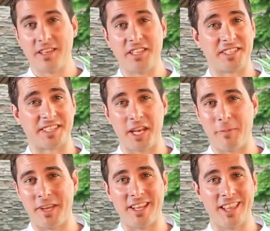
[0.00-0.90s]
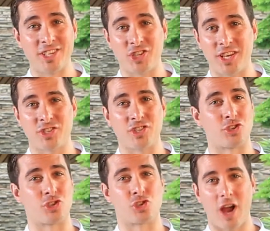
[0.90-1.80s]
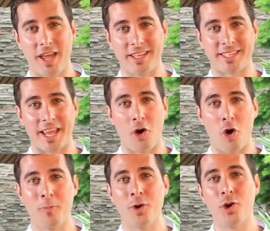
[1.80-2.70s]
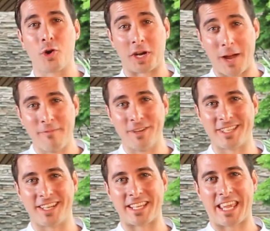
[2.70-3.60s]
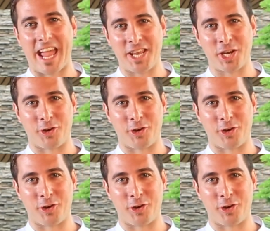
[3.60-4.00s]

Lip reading: It's going to be delicious. You should try this at home or come visit us at Canyon